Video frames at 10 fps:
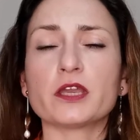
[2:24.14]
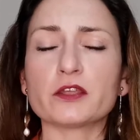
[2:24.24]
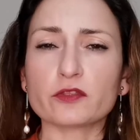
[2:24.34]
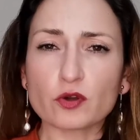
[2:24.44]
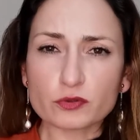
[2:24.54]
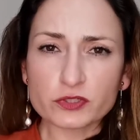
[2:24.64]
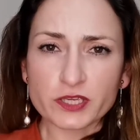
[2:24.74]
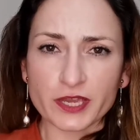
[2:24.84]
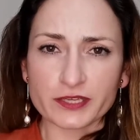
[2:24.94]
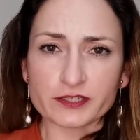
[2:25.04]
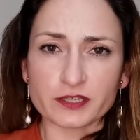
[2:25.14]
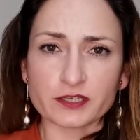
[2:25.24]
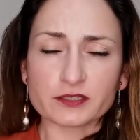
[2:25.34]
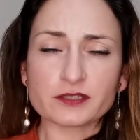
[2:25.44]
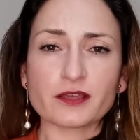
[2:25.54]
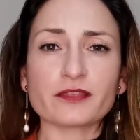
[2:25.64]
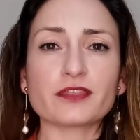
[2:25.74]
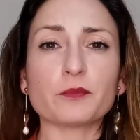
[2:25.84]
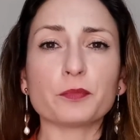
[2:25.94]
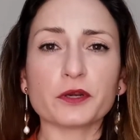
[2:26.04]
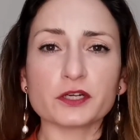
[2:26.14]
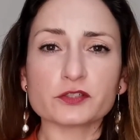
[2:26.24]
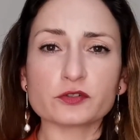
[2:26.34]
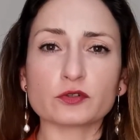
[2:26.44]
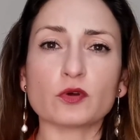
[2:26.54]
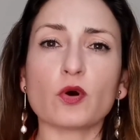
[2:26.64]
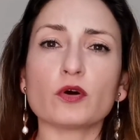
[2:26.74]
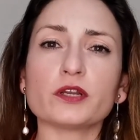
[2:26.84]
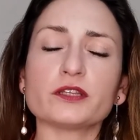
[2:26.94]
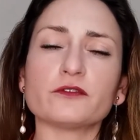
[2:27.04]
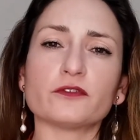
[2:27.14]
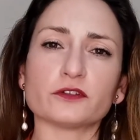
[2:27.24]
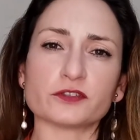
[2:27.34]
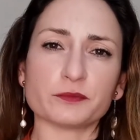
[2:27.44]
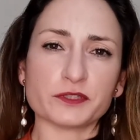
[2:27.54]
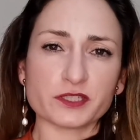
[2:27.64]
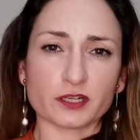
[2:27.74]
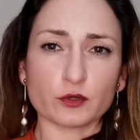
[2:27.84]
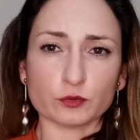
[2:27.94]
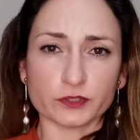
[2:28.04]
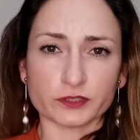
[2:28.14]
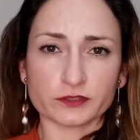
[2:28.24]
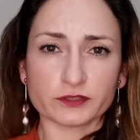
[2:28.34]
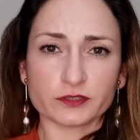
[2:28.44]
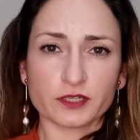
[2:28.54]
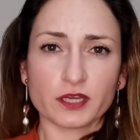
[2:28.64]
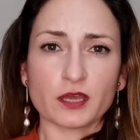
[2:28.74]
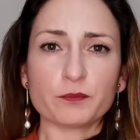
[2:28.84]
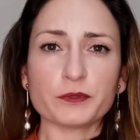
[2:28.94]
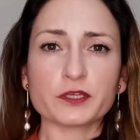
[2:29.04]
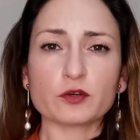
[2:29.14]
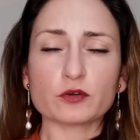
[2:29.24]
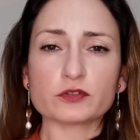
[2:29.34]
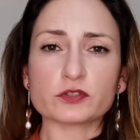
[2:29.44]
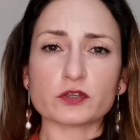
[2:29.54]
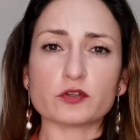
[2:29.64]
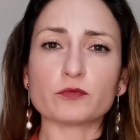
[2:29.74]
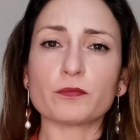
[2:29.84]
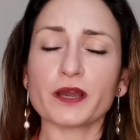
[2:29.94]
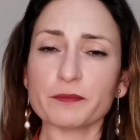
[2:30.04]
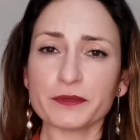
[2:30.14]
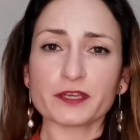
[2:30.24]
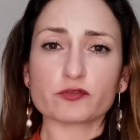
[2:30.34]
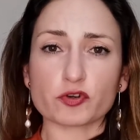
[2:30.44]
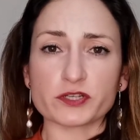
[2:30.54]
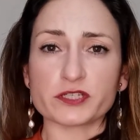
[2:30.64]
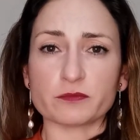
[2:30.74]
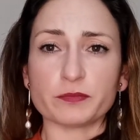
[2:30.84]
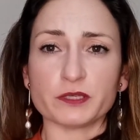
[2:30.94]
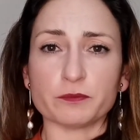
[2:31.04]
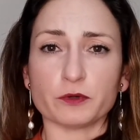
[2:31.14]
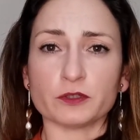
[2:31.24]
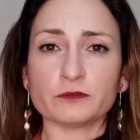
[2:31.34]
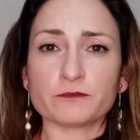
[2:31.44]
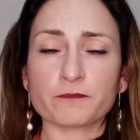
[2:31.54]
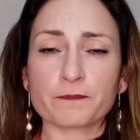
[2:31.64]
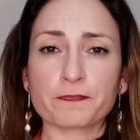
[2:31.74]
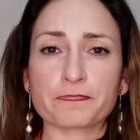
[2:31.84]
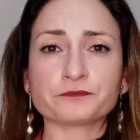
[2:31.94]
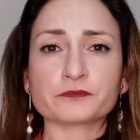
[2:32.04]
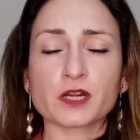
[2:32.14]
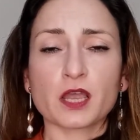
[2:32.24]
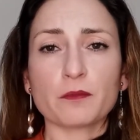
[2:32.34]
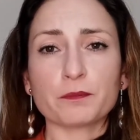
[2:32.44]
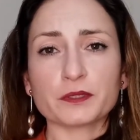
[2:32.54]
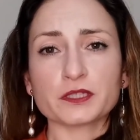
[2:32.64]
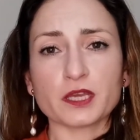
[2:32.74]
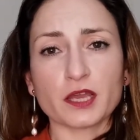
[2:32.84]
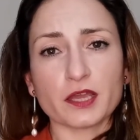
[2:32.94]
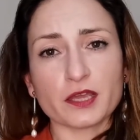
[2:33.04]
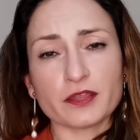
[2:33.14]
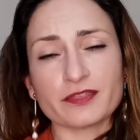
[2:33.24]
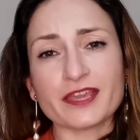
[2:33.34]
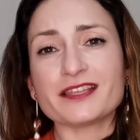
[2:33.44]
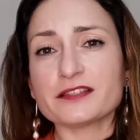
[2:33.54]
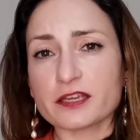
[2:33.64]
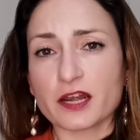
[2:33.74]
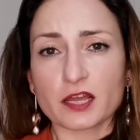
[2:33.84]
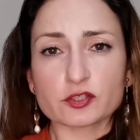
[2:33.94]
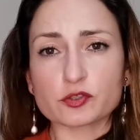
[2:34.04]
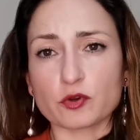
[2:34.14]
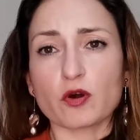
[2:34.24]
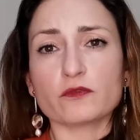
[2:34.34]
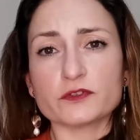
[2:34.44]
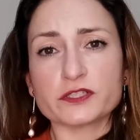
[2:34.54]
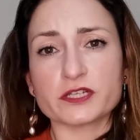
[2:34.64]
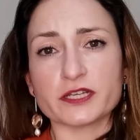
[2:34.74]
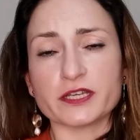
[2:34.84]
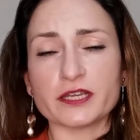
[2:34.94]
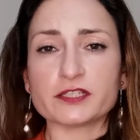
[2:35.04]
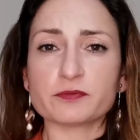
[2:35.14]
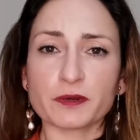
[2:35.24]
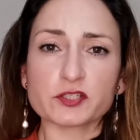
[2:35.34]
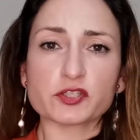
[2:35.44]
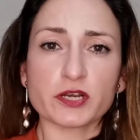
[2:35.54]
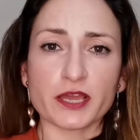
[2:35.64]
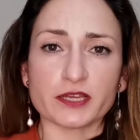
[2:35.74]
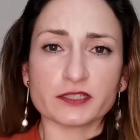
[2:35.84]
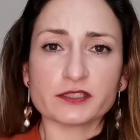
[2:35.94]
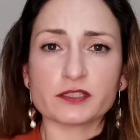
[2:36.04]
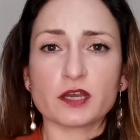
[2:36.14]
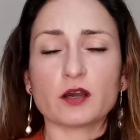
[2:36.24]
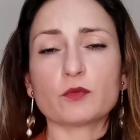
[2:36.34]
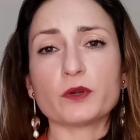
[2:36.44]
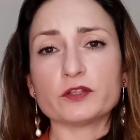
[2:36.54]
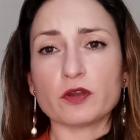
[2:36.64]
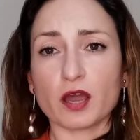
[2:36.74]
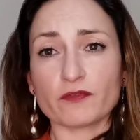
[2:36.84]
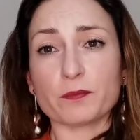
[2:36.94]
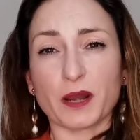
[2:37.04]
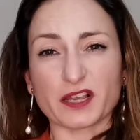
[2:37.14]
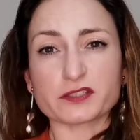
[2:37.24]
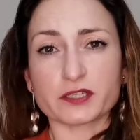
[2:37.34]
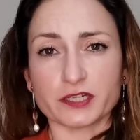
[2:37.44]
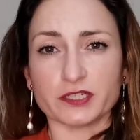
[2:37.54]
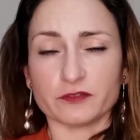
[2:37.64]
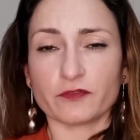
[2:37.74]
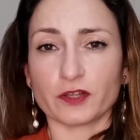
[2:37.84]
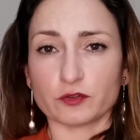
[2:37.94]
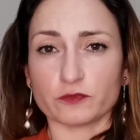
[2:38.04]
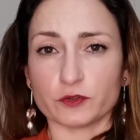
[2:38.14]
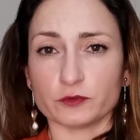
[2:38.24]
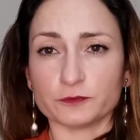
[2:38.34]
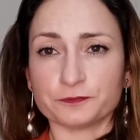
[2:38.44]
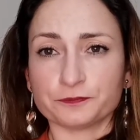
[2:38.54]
In those cases, the person already feels a bit secluded because you might be addressing people, but the interaction obviously is much less when you have a black screen in front of you.